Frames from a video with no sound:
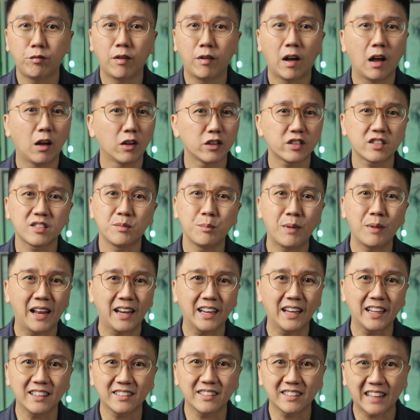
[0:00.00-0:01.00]

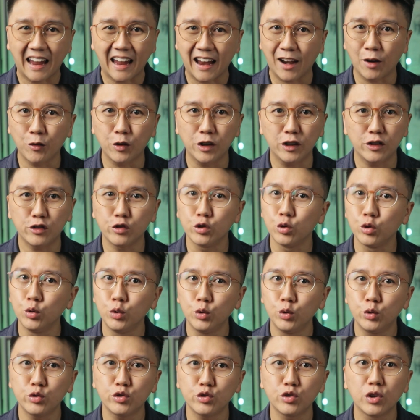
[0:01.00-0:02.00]
foul-smelling tarry
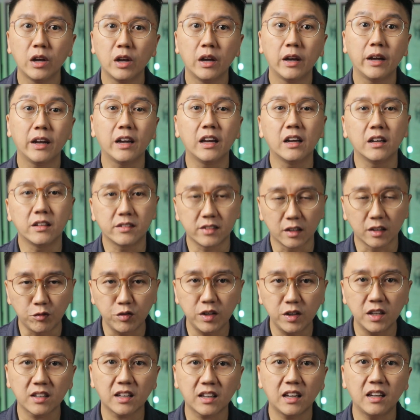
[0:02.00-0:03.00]
stools, in
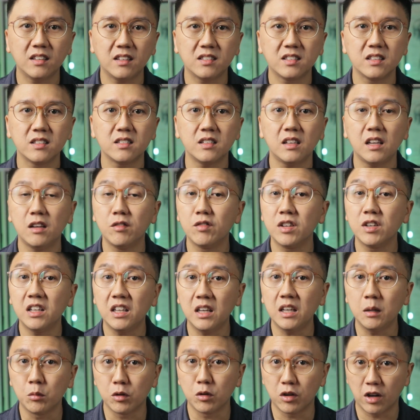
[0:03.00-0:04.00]
severe cases even
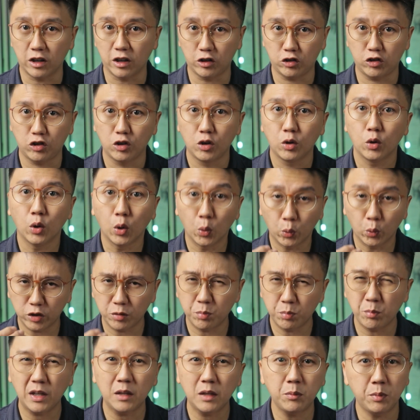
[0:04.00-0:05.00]
hemorrhage,
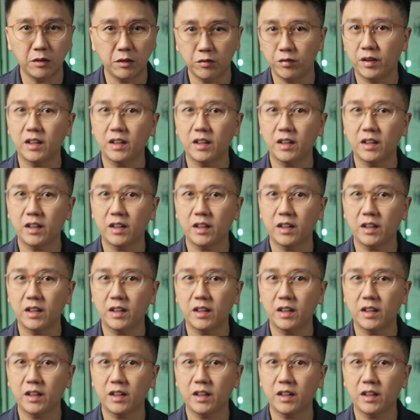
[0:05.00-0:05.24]
which may be